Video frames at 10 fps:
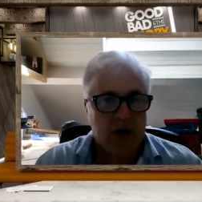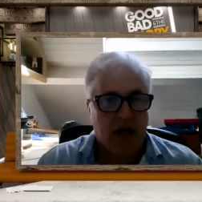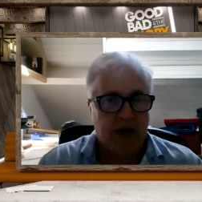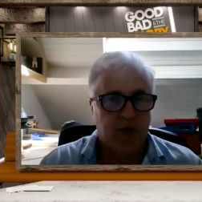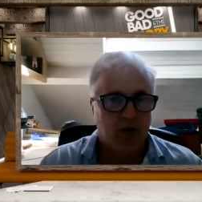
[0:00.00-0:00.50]

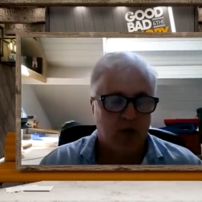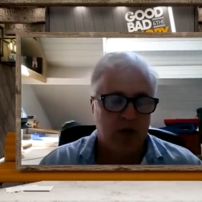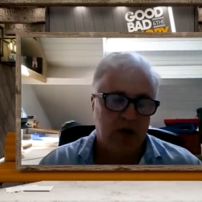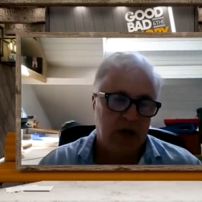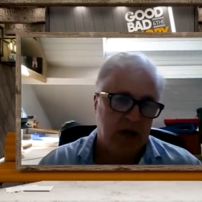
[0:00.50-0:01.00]
I thought
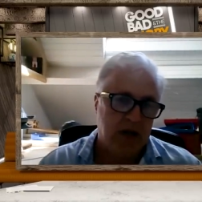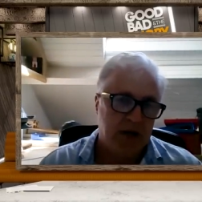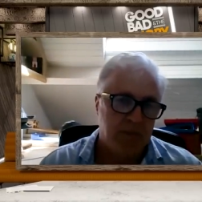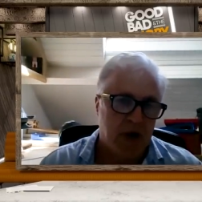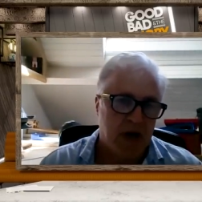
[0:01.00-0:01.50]

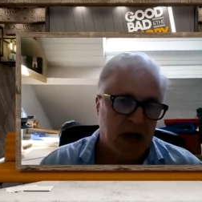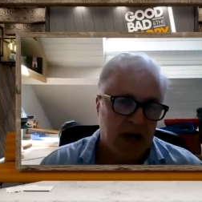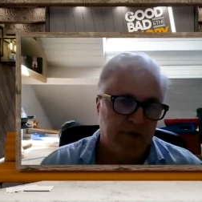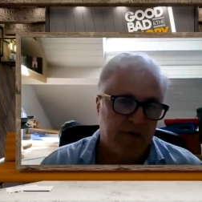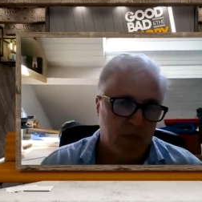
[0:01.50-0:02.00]
my
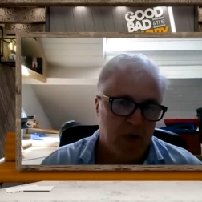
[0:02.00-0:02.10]
life from